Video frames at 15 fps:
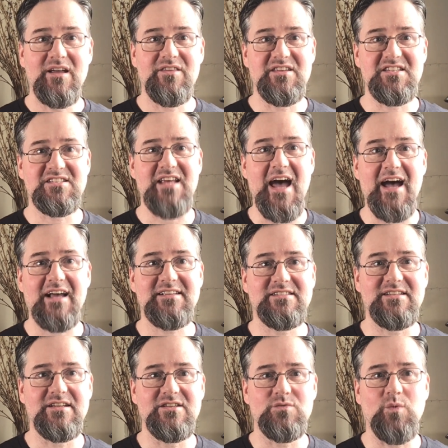The
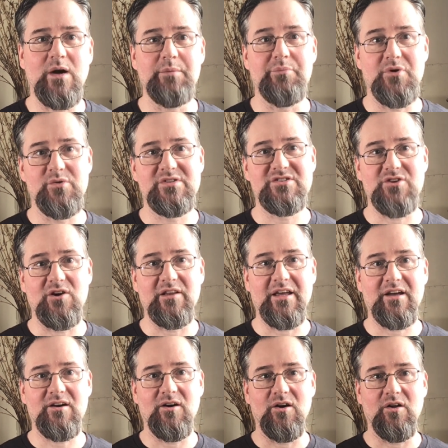stacks is what Bruce
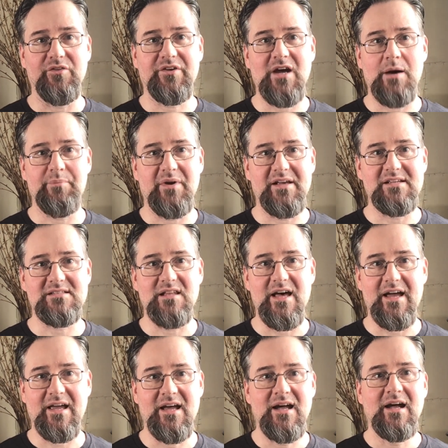Sterling called companies
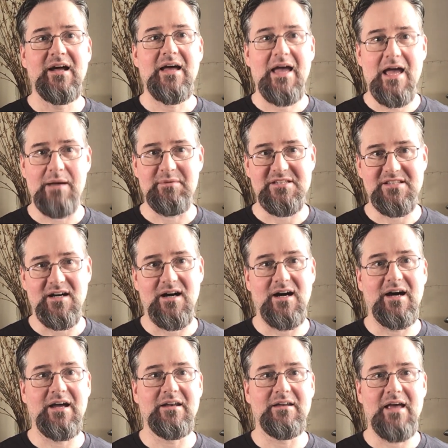like
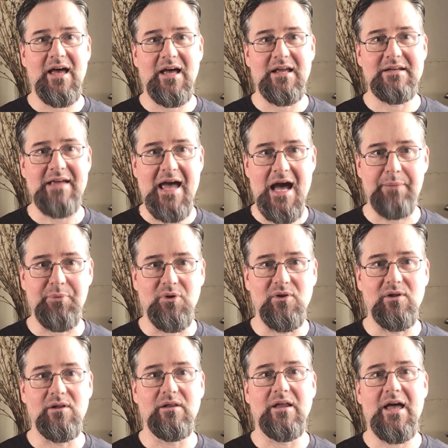Amazon and
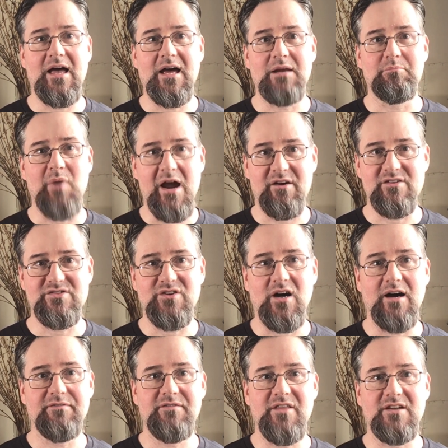Apple and
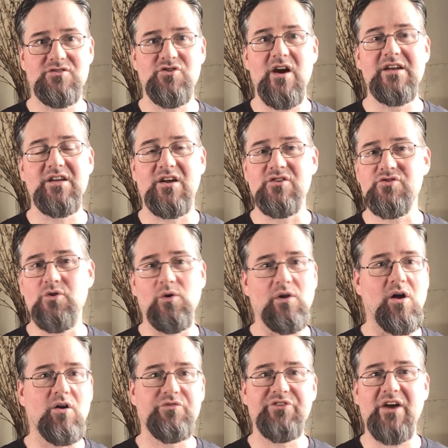Microsoft that tried to
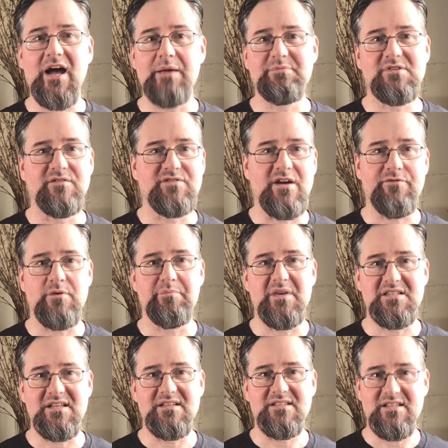control all types of different
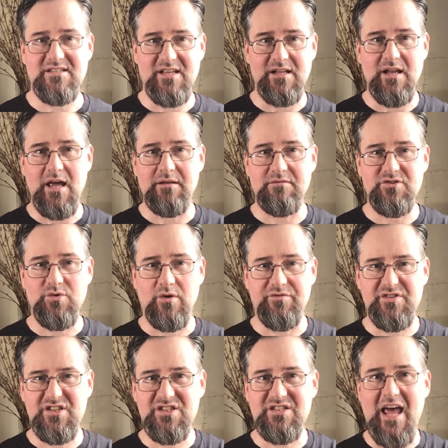businesses and sort
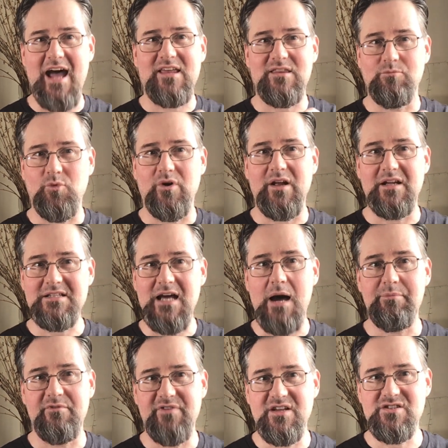of stack them one on
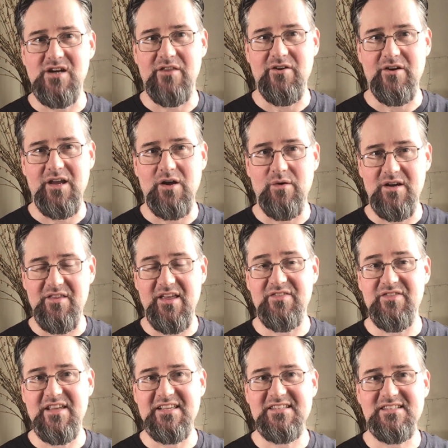top of each other,
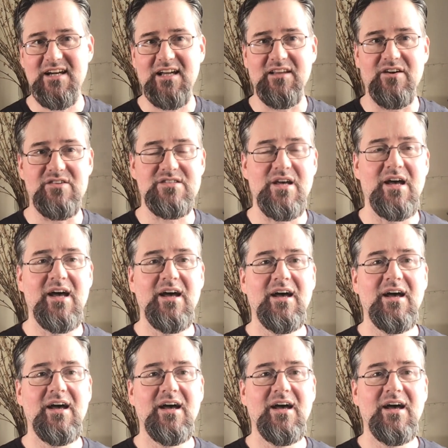in these silos.